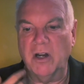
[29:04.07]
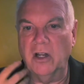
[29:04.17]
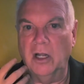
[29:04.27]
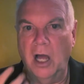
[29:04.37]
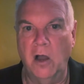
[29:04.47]

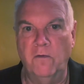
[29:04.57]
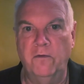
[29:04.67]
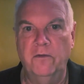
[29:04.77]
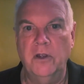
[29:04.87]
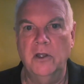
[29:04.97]

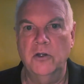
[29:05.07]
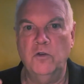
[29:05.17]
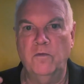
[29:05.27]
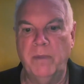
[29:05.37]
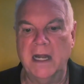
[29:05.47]
love
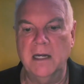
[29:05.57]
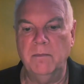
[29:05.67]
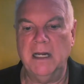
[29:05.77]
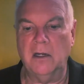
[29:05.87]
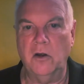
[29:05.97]
to have been in
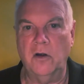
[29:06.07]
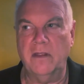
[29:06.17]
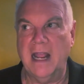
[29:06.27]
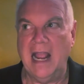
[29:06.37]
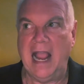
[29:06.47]
Middle-earth
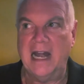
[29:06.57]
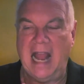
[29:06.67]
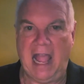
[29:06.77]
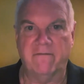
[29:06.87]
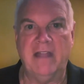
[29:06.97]
and
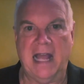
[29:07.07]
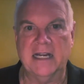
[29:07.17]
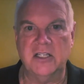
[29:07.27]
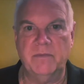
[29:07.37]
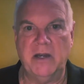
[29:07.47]
have that
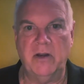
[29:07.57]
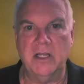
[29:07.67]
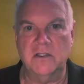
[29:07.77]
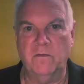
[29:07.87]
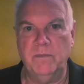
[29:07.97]

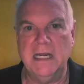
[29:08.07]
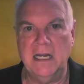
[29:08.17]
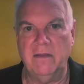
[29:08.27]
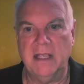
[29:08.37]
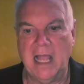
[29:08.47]
experience of
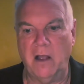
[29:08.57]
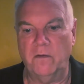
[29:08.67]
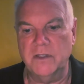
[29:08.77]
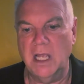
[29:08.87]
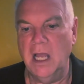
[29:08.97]
meeting the
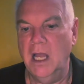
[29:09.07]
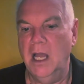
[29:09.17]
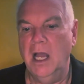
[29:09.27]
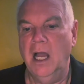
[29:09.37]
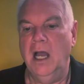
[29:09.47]
elves.
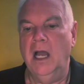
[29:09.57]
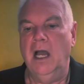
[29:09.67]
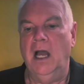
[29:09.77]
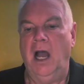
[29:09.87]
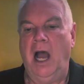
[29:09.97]

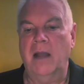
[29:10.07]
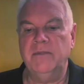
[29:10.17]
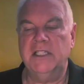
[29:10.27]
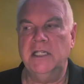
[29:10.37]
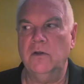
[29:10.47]
I'm
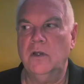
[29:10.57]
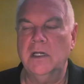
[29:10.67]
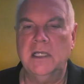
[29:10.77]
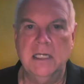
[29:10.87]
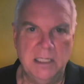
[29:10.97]
still going
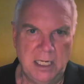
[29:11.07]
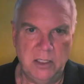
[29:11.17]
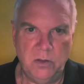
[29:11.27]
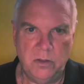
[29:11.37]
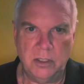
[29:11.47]
to
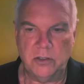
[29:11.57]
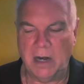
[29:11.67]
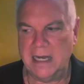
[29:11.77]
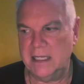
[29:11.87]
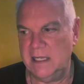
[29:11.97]
continue to
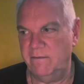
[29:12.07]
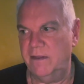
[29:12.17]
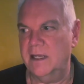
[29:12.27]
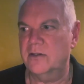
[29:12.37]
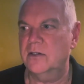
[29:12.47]
try to give
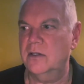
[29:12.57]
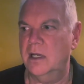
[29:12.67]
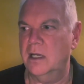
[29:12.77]
this